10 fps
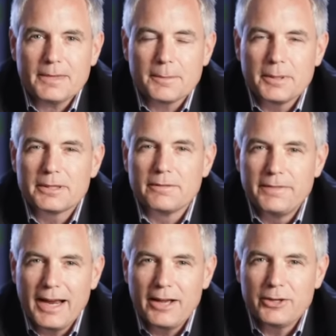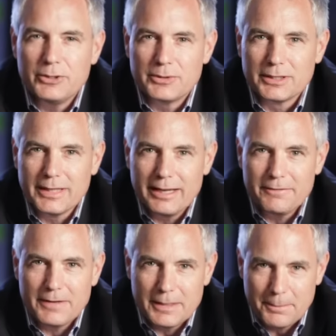but the value, the
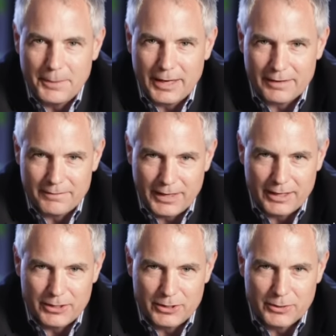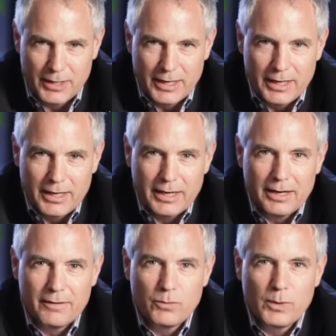life impact value
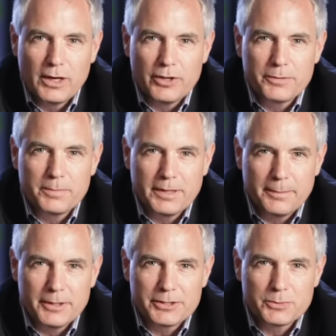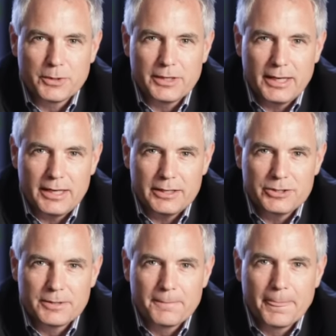of wealth plummets with
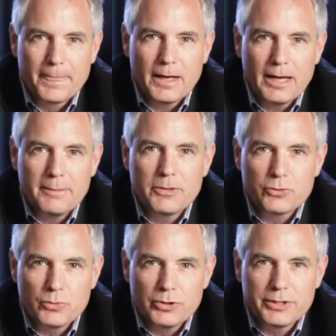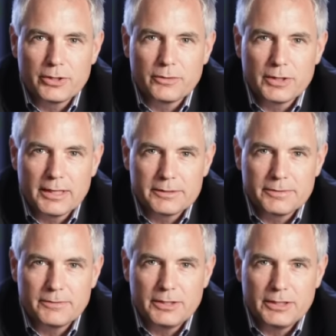age. I'm thrilled that over the last
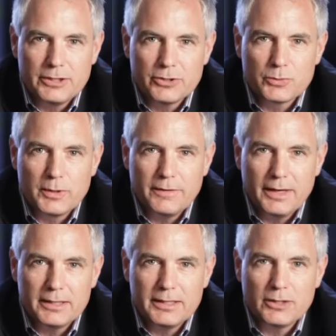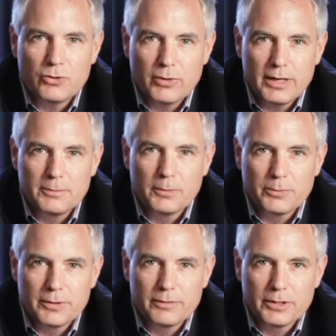15 years we've had the incredible
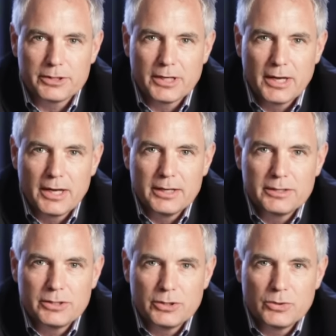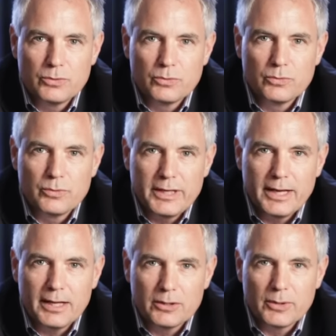privilege to
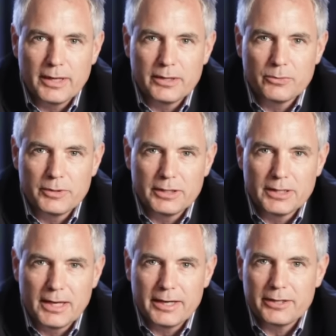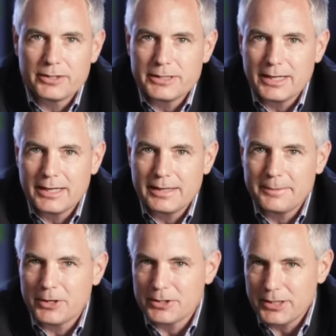reallocate and realign our
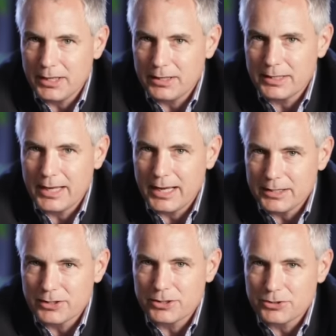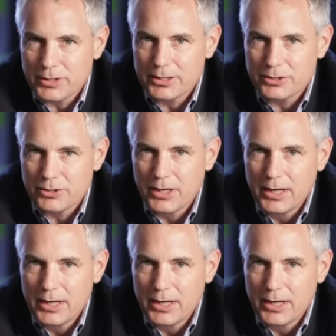time, our talent, and our treasure